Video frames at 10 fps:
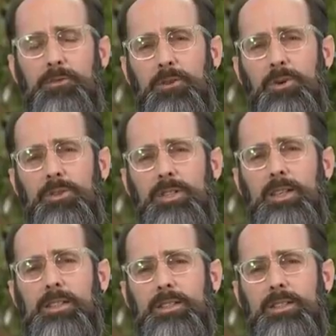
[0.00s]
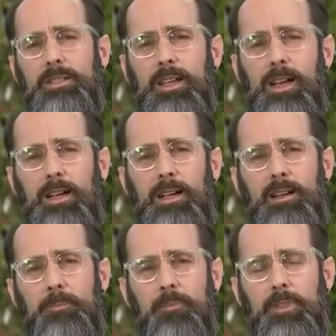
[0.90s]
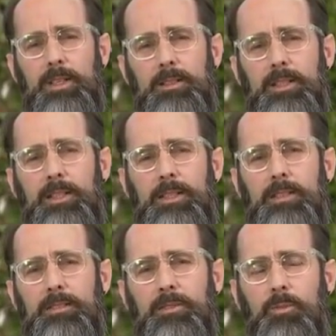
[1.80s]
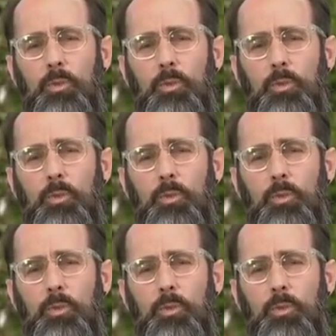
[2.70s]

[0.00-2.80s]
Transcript: She feels that it's the